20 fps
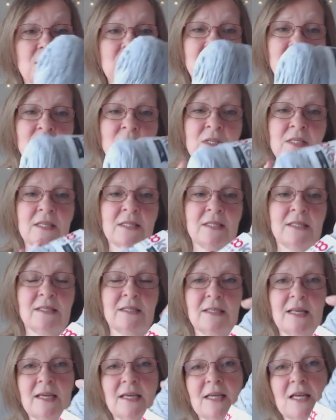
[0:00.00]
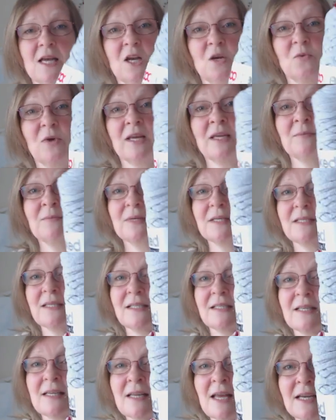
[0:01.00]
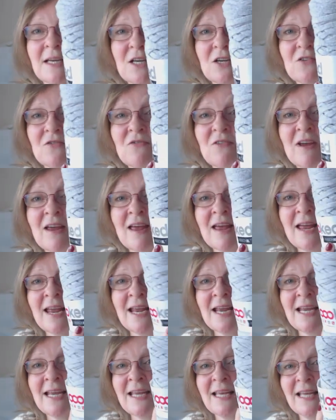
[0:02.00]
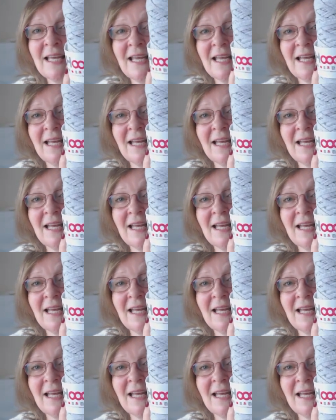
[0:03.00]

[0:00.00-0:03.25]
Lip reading: This one doesn't say a colourway, but it's a light grey